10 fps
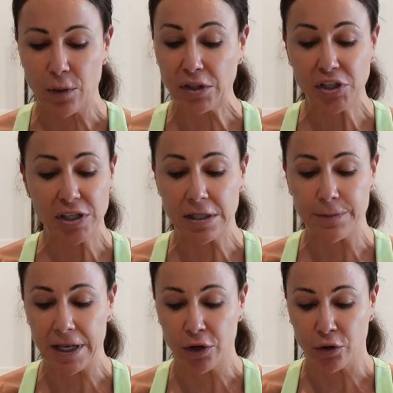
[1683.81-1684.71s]
which has
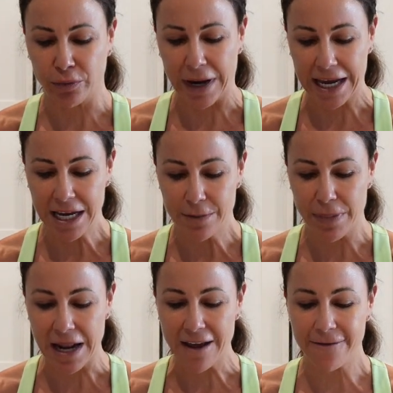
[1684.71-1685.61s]
been great,
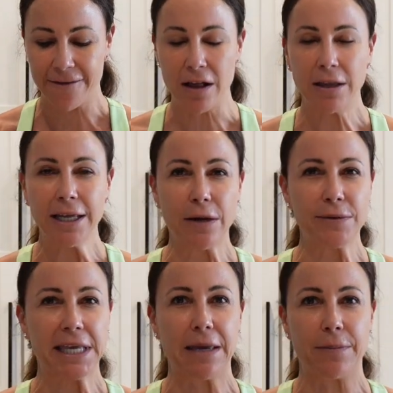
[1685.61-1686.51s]
but I felt like that
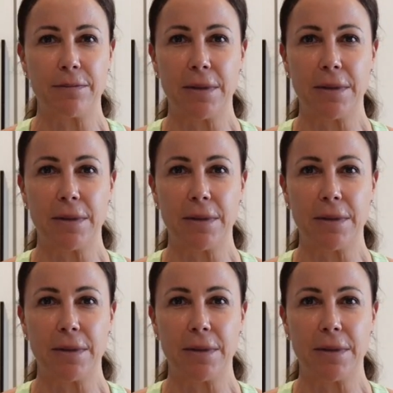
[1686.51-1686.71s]
was keeping